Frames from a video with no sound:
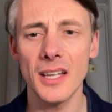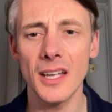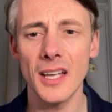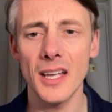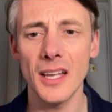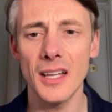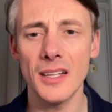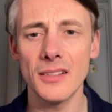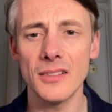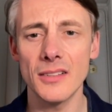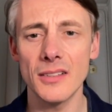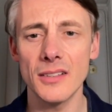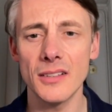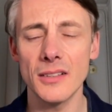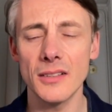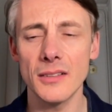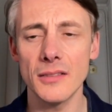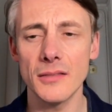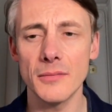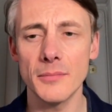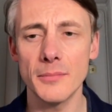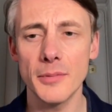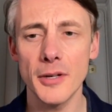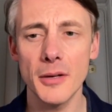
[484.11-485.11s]
And
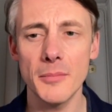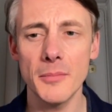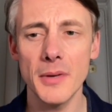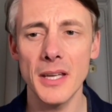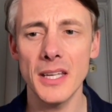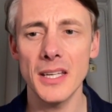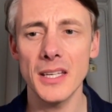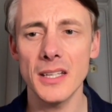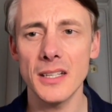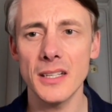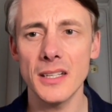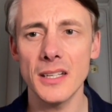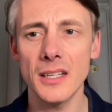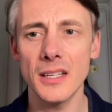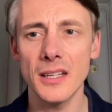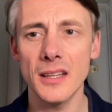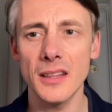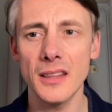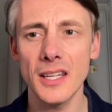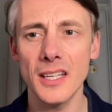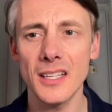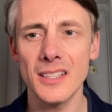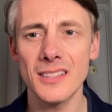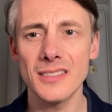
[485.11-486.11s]
by making
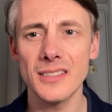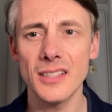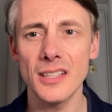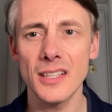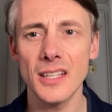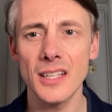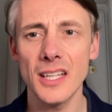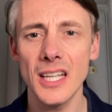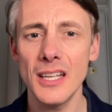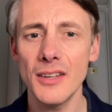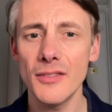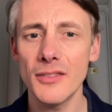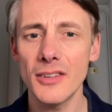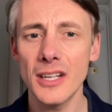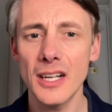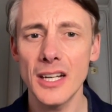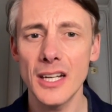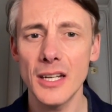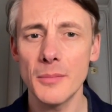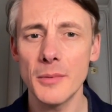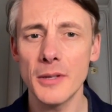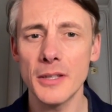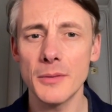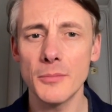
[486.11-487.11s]
things even a
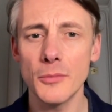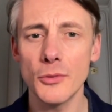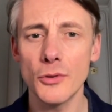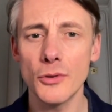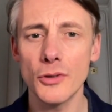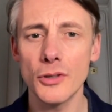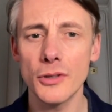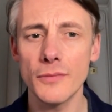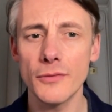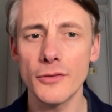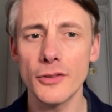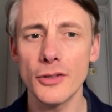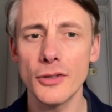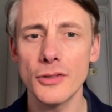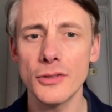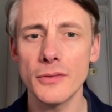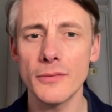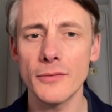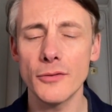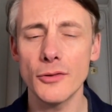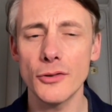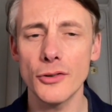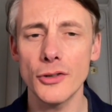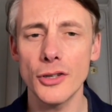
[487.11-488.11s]
little bit more
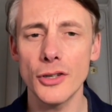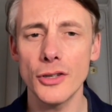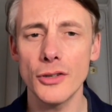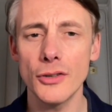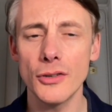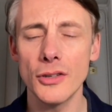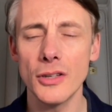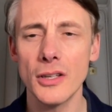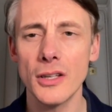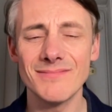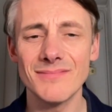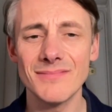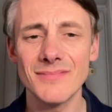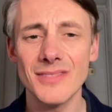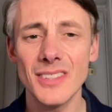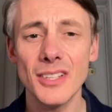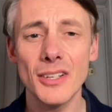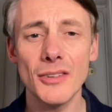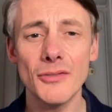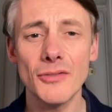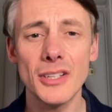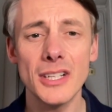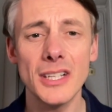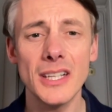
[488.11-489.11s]
confusing for you, they're
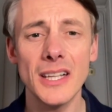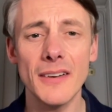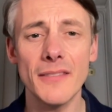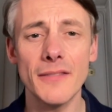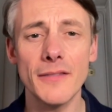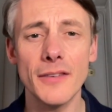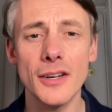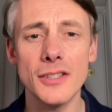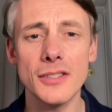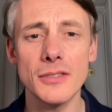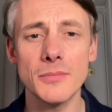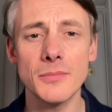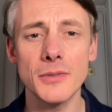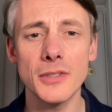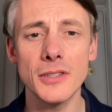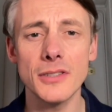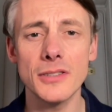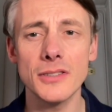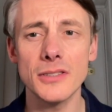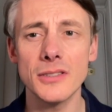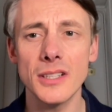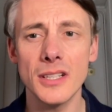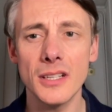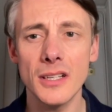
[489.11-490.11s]
not really that fussed
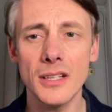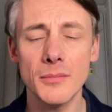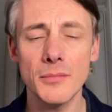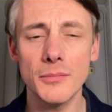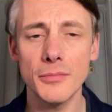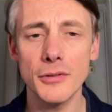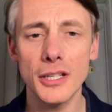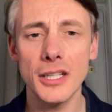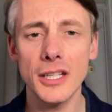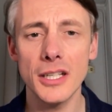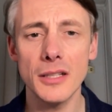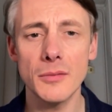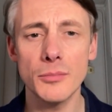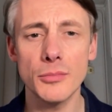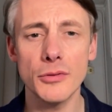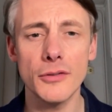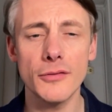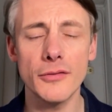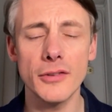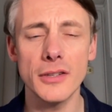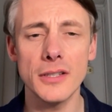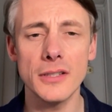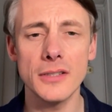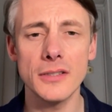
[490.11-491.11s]
because they're bringing in the
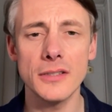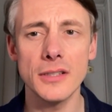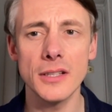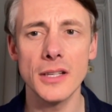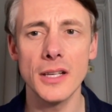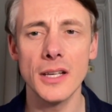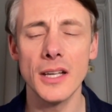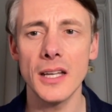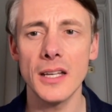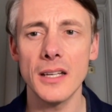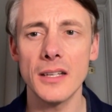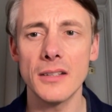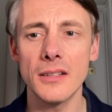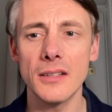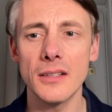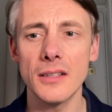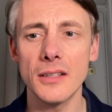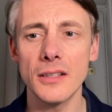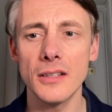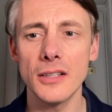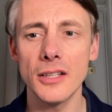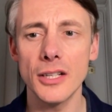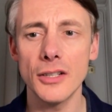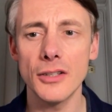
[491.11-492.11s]
profits. And
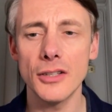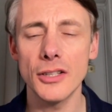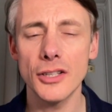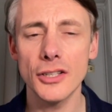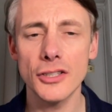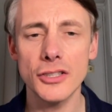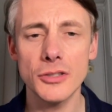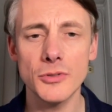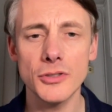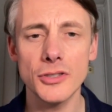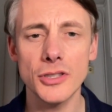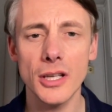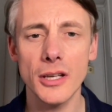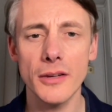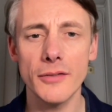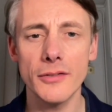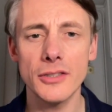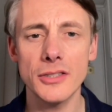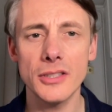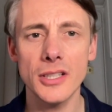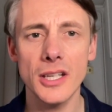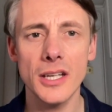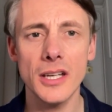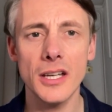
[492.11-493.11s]
the customer
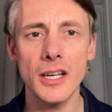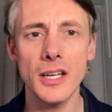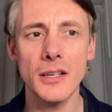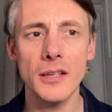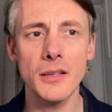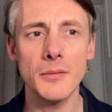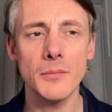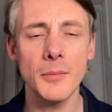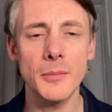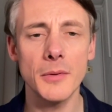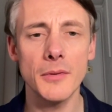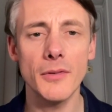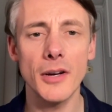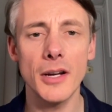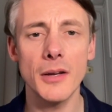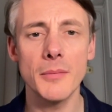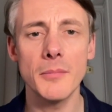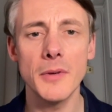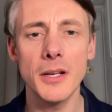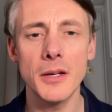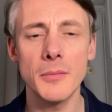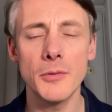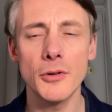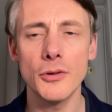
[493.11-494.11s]
service there, it might be very
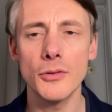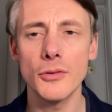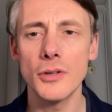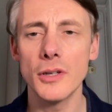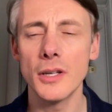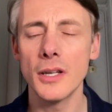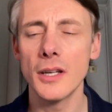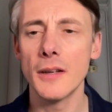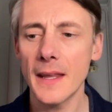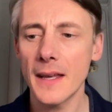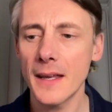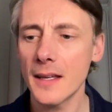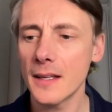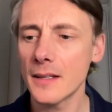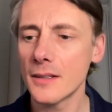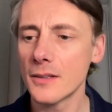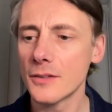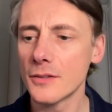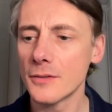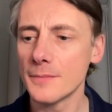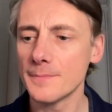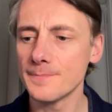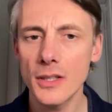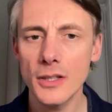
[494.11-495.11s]
minimal,
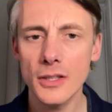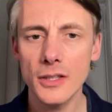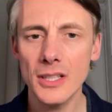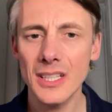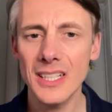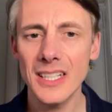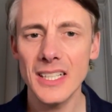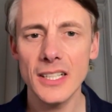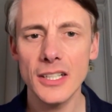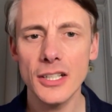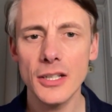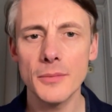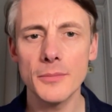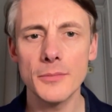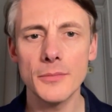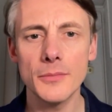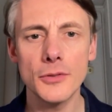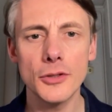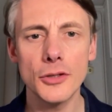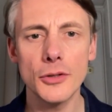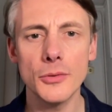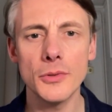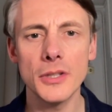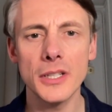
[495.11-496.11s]
and a clear
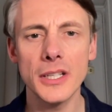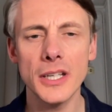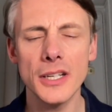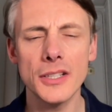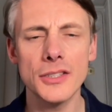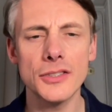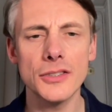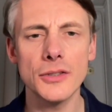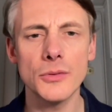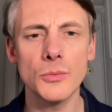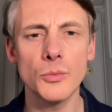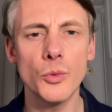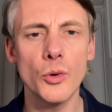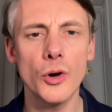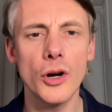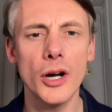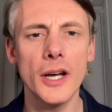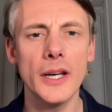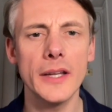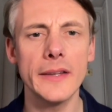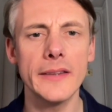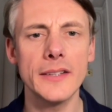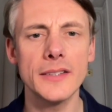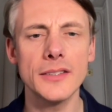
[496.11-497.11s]
communication of
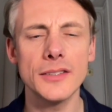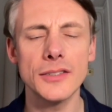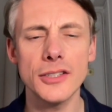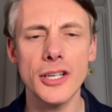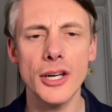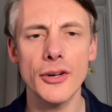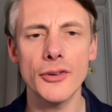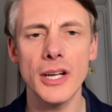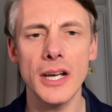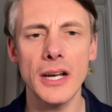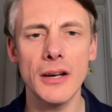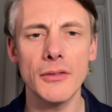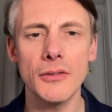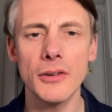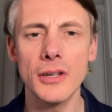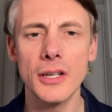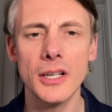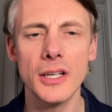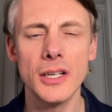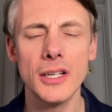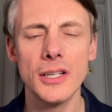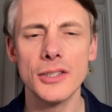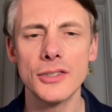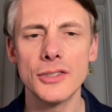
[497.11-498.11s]
why this is going out
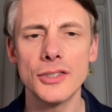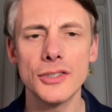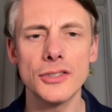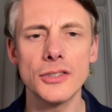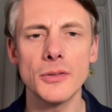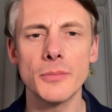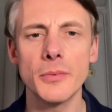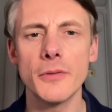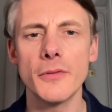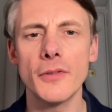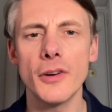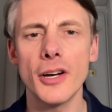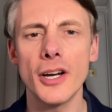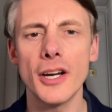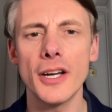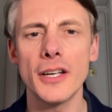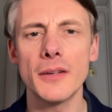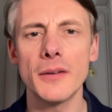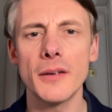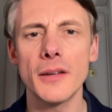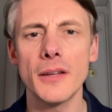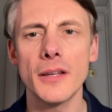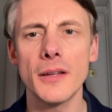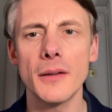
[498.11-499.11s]
just to
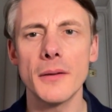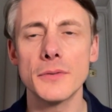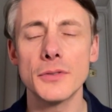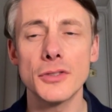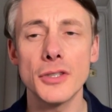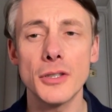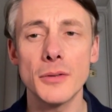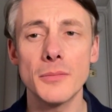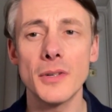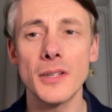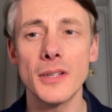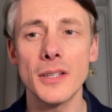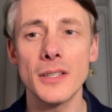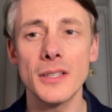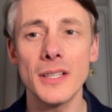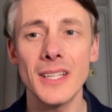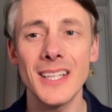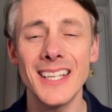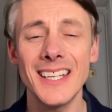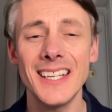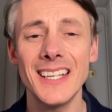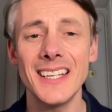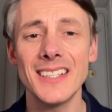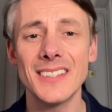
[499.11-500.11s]
provide some
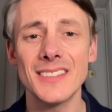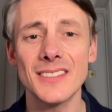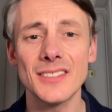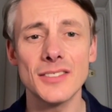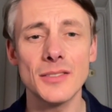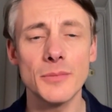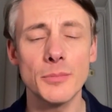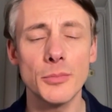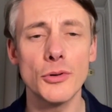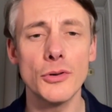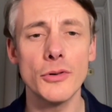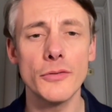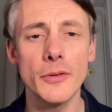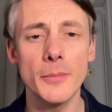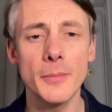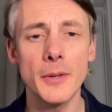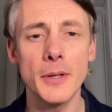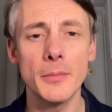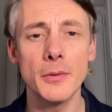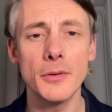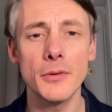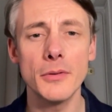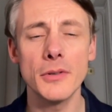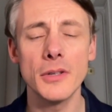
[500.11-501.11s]
ease and support for
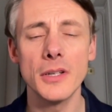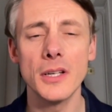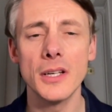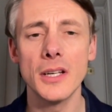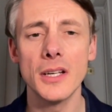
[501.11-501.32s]
people.